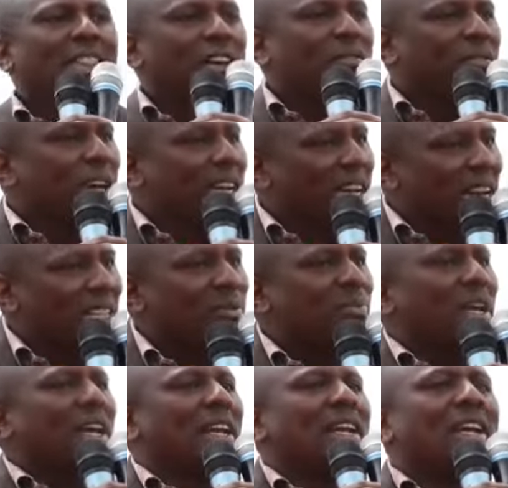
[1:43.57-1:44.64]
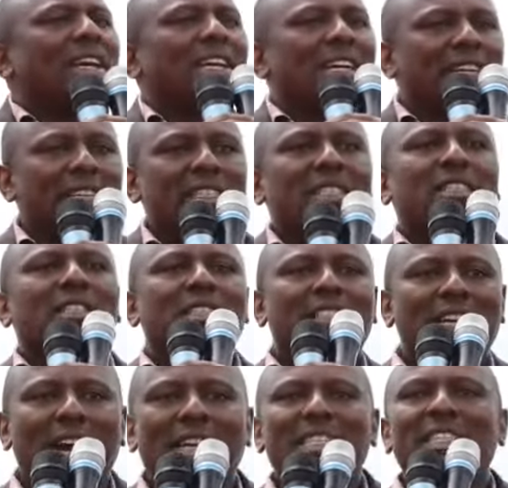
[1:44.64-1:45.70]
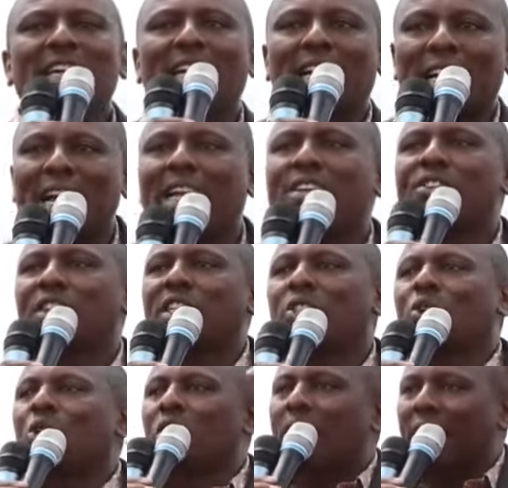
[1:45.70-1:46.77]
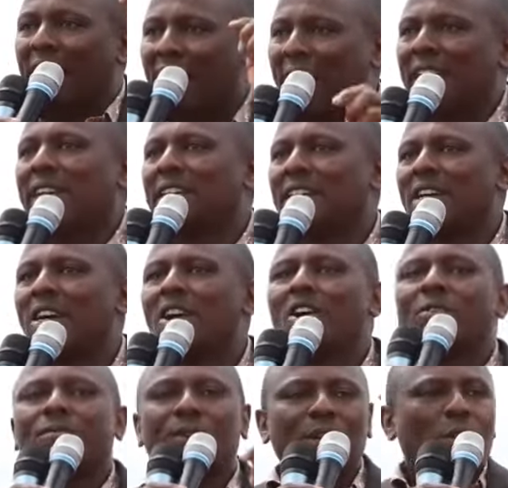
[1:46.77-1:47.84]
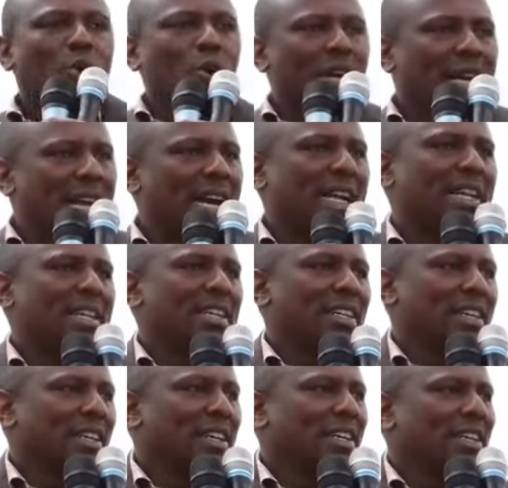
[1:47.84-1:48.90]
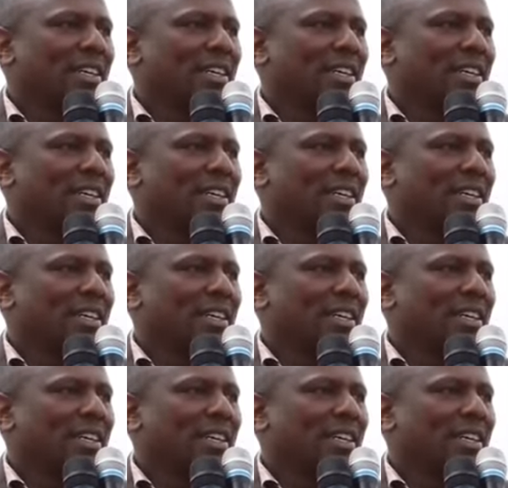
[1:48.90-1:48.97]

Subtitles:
in the finance bill is charging land rates on land, freehold land,